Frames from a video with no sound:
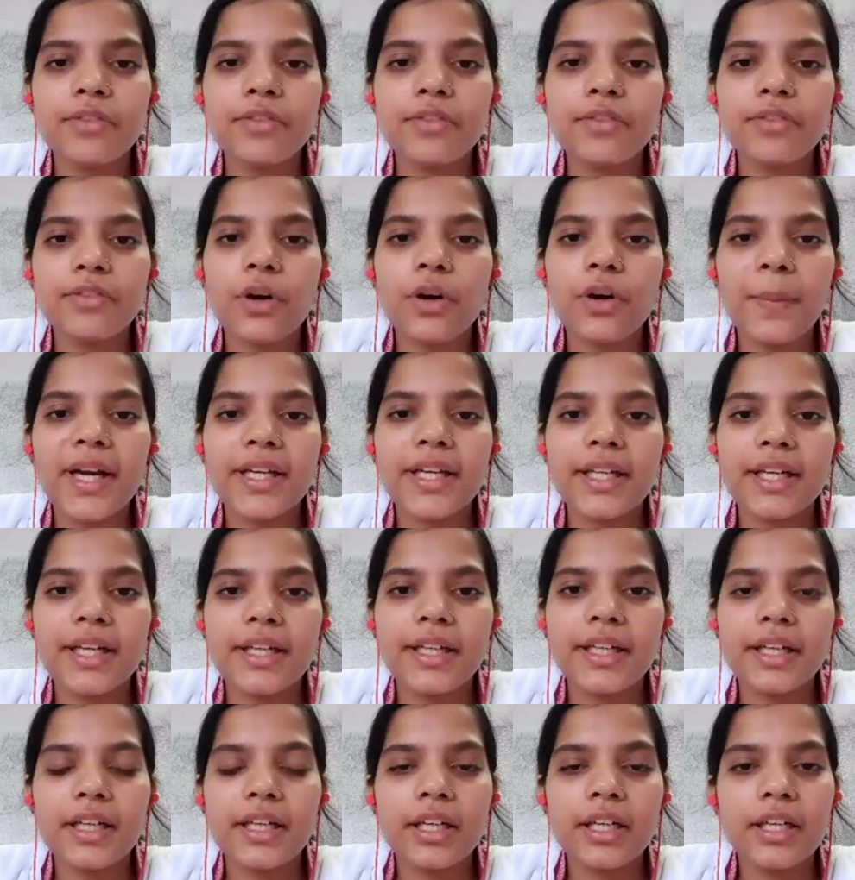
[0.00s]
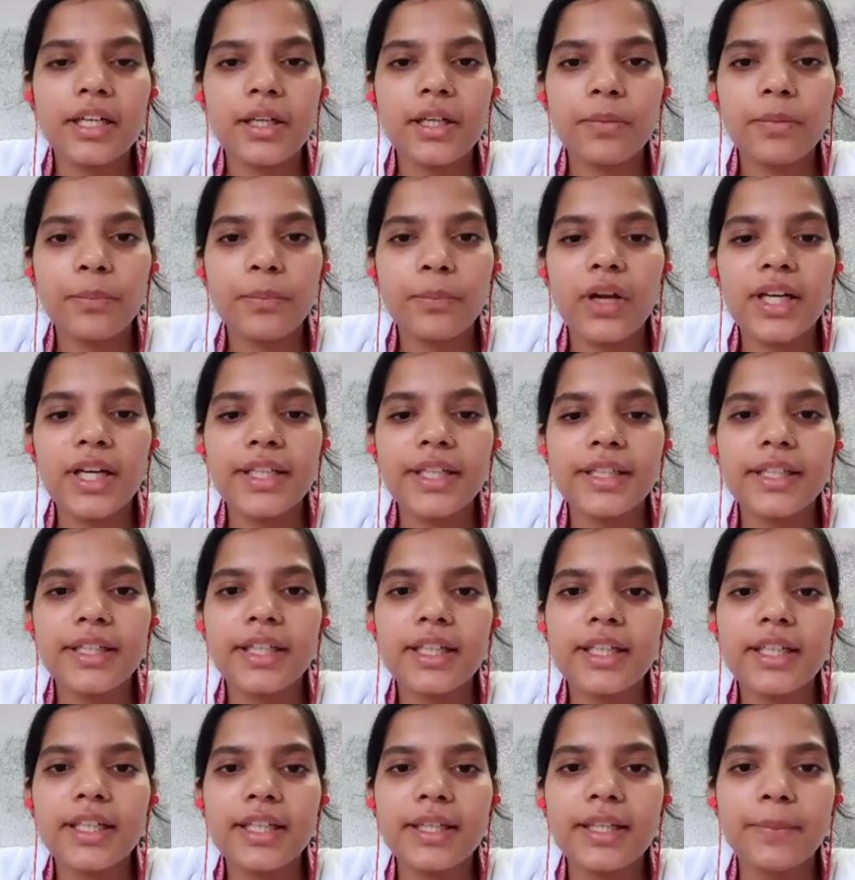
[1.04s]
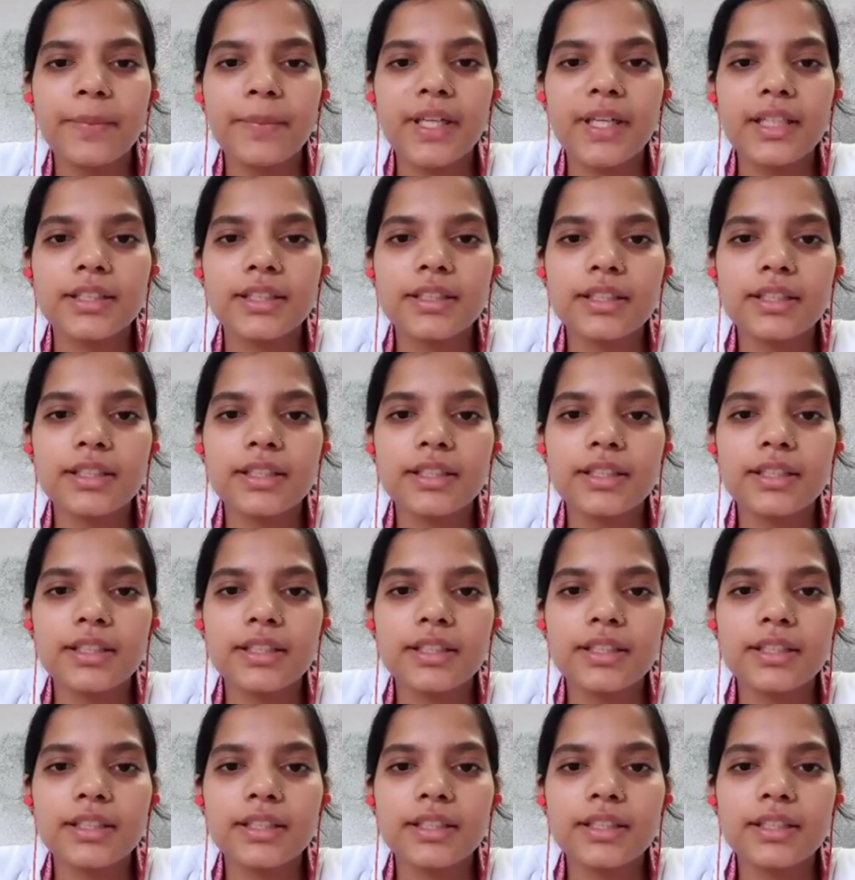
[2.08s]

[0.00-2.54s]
for maintaining her political image